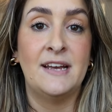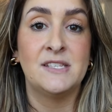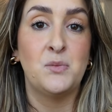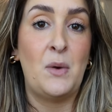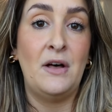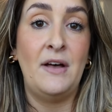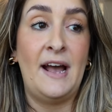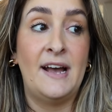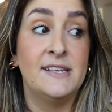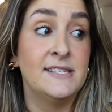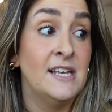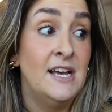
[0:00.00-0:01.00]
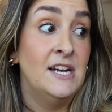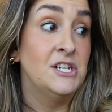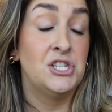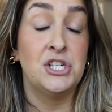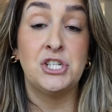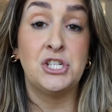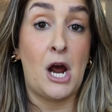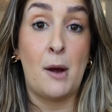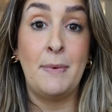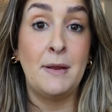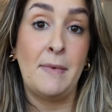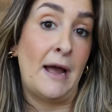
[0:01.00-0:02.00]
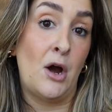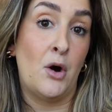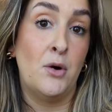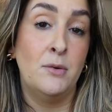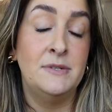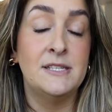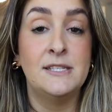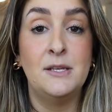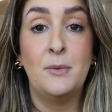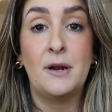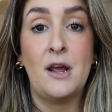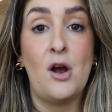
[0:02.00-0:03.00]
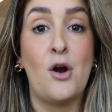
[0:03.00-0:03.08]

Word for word: as well as just shopping my home to see what I